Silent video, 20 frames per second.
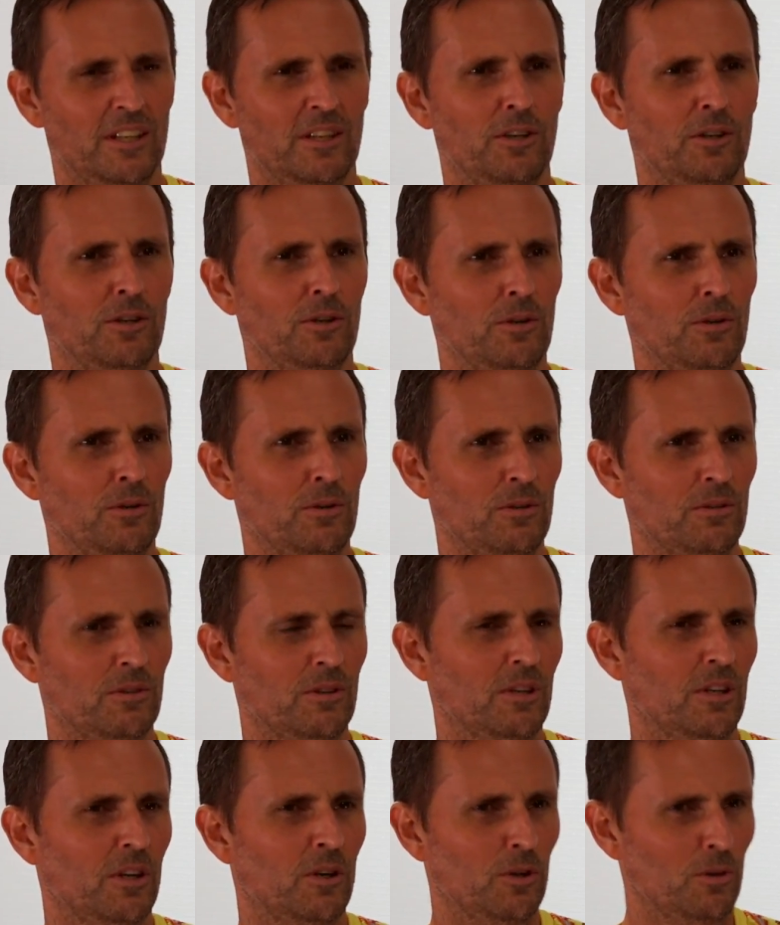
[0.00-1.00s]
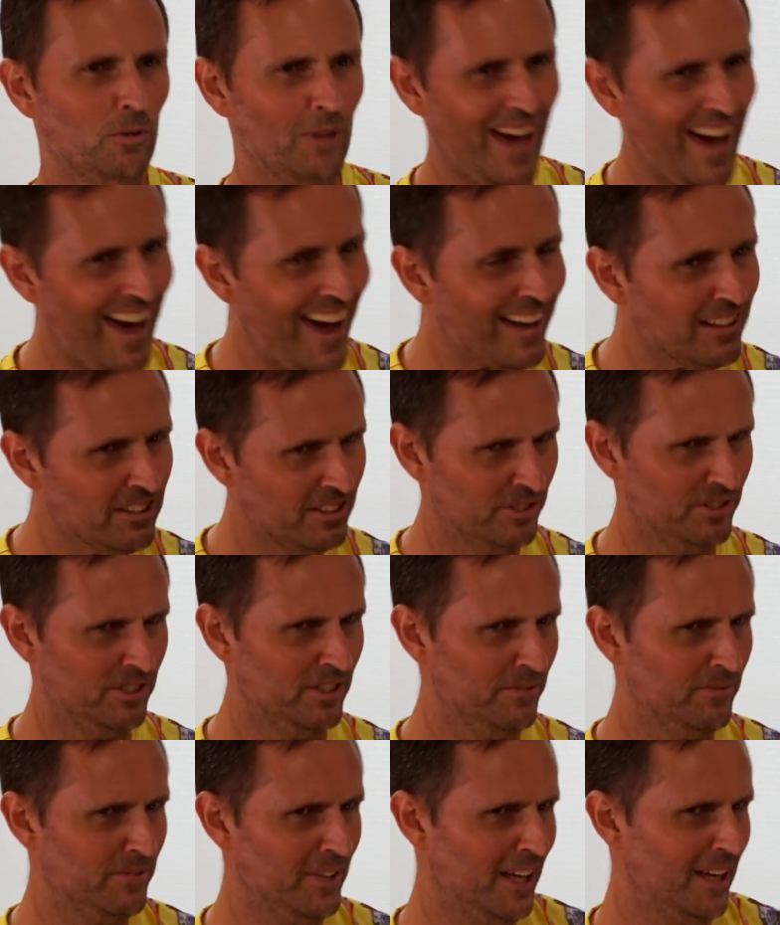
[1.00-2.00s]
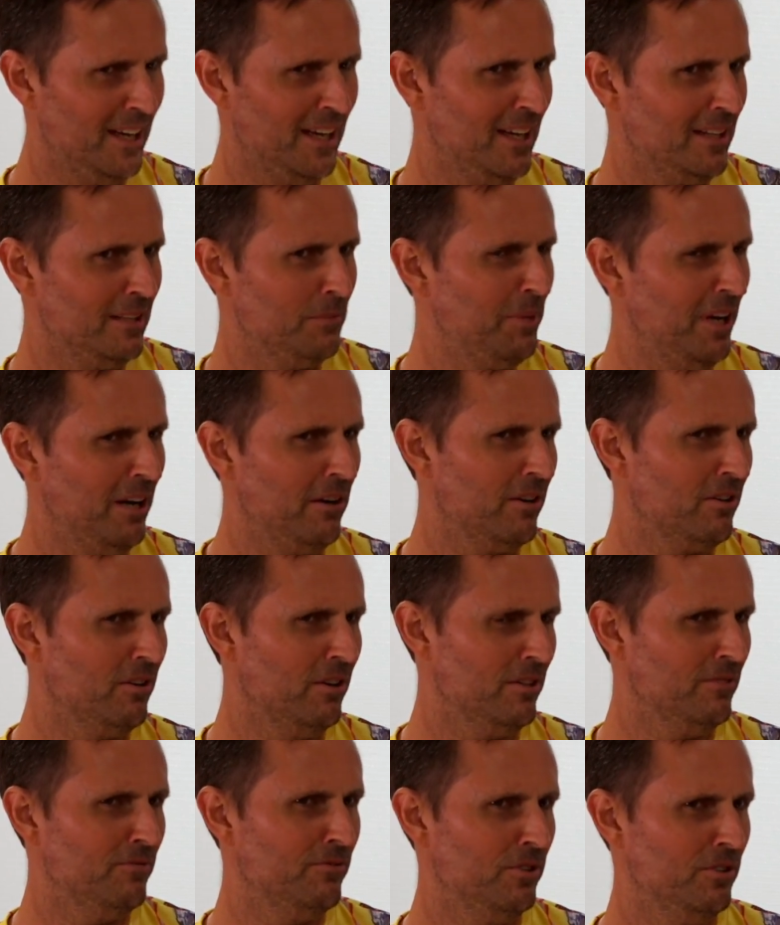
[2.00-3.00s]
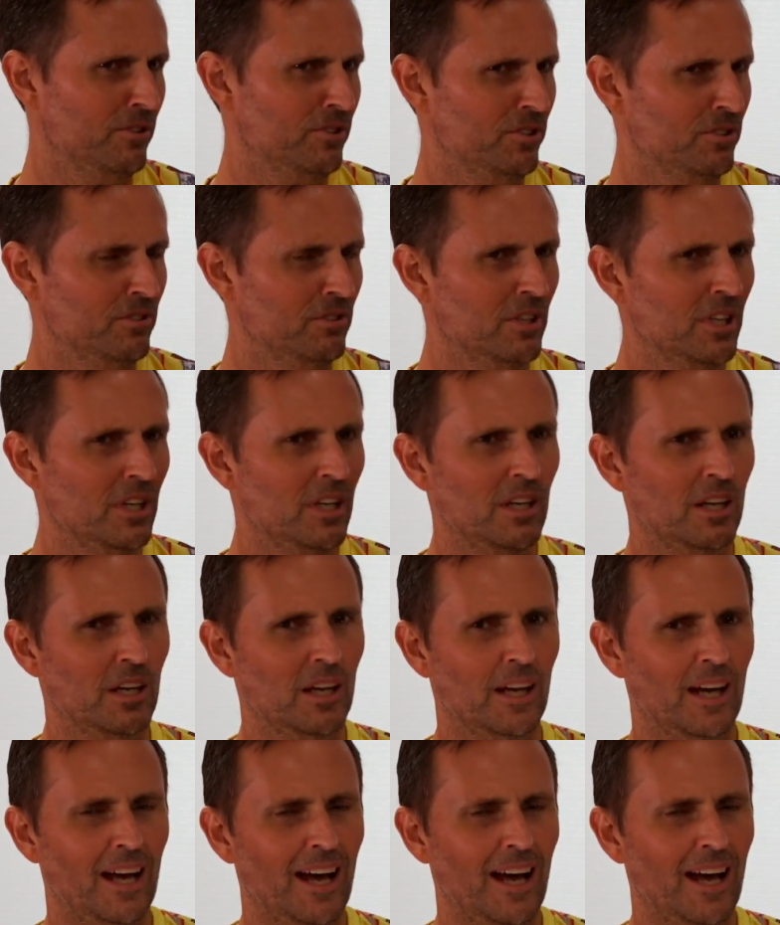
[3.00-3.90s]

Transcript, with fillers: who who act as if they are the paragon of virtue mm-hmm.